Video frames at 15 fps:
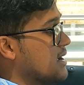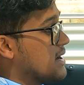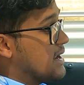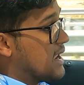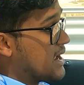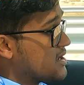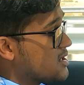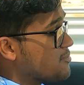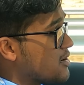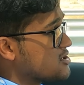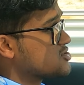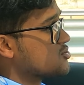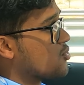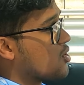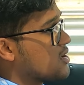Lane
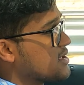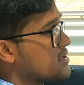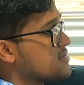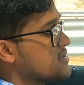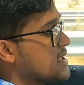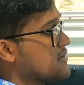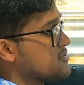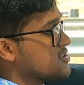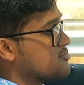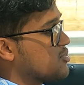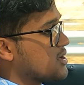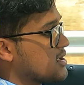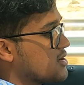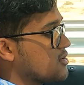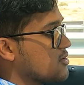departure warning is there, which is
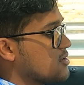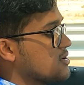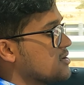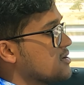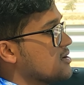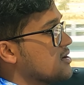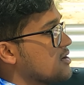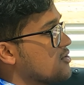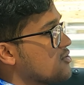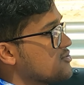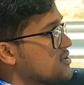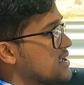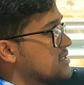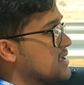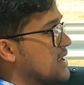pretty good. You
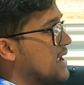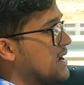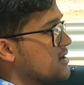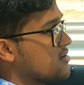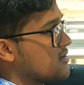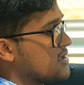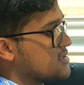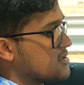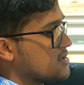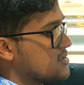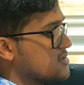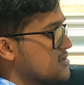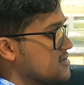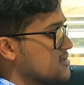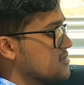also get the lane tracing
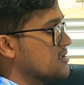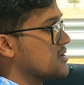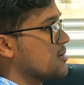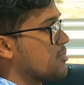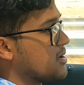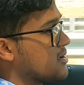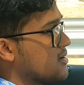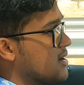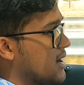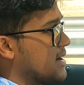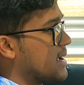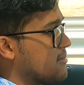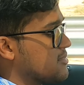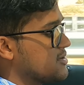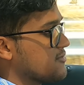assist, the typical
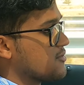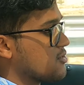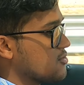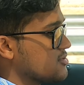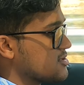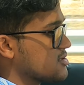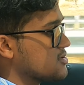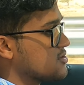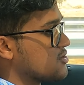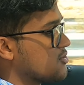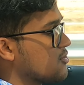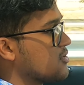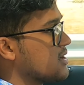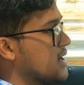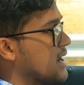adaptive cruise
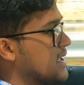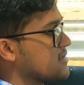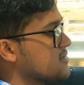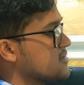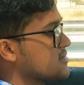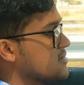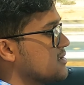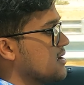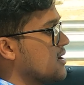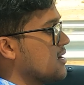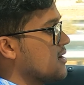control in Lexus.